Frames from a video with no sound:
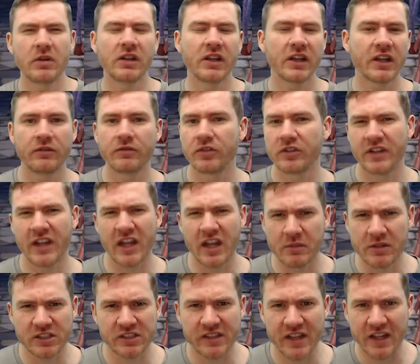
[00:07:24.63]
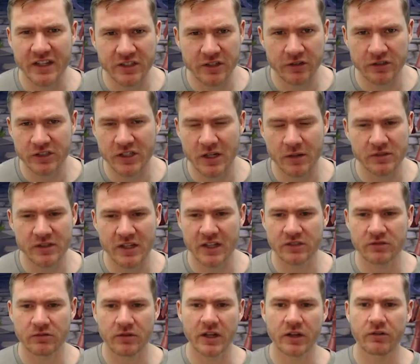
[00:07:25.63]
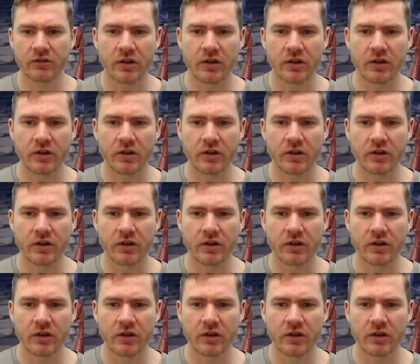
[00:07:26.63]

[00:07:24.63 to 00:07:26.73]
be looking for damage stats in your substats, right?